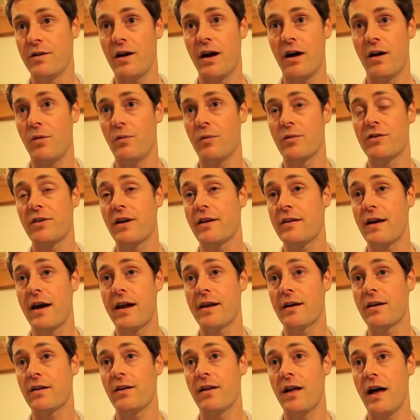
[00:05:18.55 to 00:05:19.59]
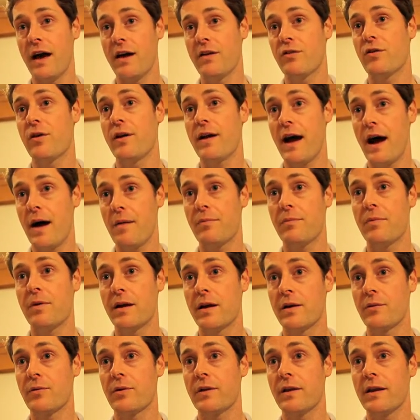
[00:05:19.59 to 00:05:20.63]
almost identical Android app
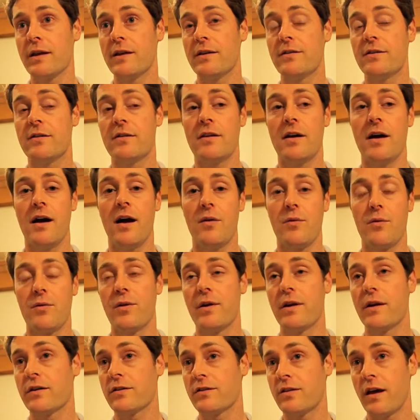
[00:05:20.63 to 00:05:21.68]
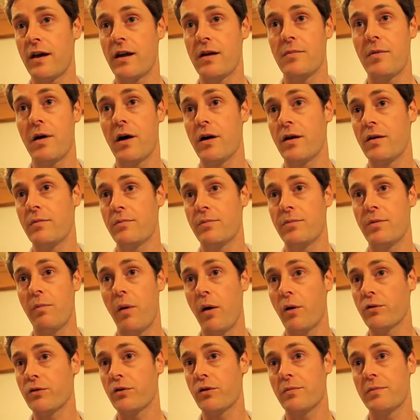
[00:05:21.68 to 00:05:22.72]
being released. We're really excited about it.
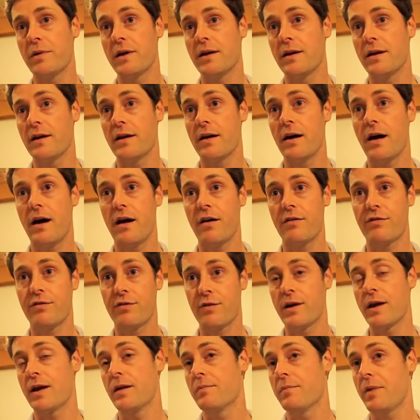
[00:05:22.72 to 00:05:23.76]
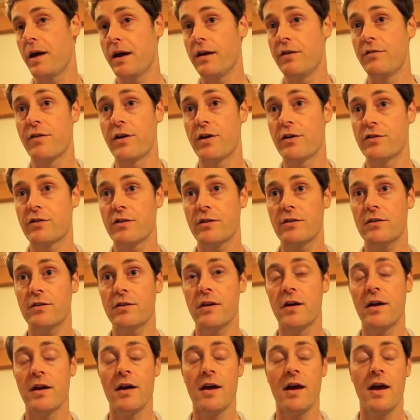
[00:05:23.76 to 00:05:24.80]
Both will be free and paid versions.
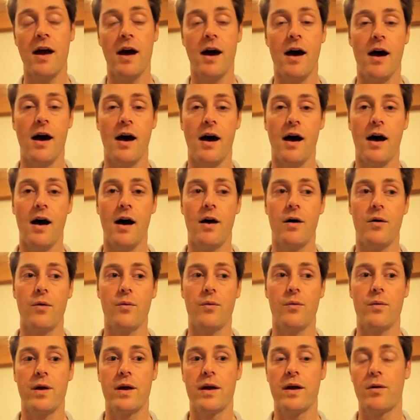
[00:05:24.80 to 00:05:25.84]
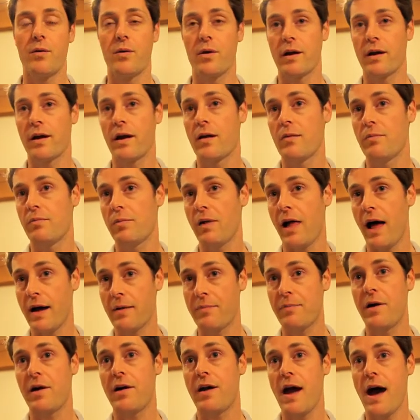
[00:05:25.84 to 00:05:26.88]
We are working on a
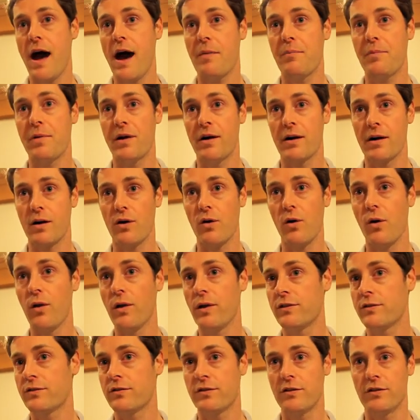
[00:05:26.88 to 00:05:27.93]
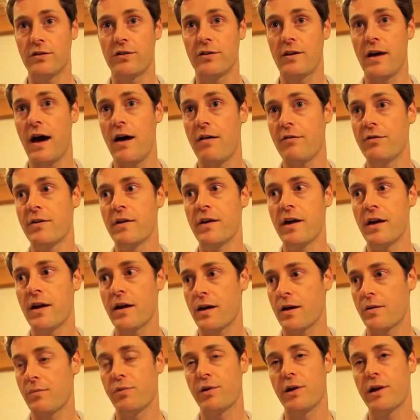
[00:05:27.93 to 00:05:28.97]
BlackBerry app, and our goal is just to have
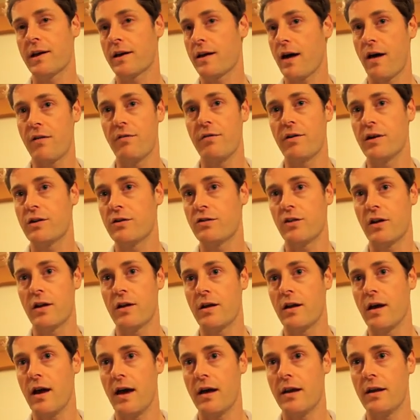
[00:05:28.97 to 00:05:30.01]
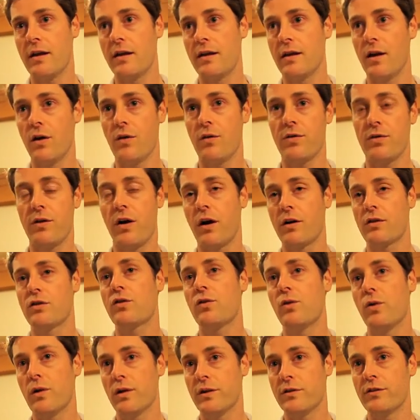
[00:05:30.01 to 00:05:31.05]
complete coverage. And our
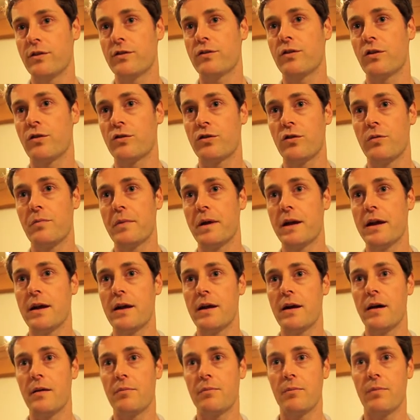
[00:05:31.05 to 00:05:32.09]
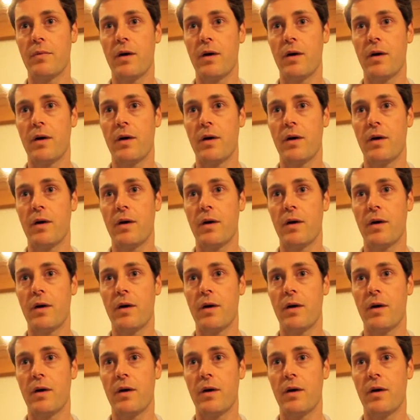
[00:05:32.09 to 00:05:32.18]
tool is a social media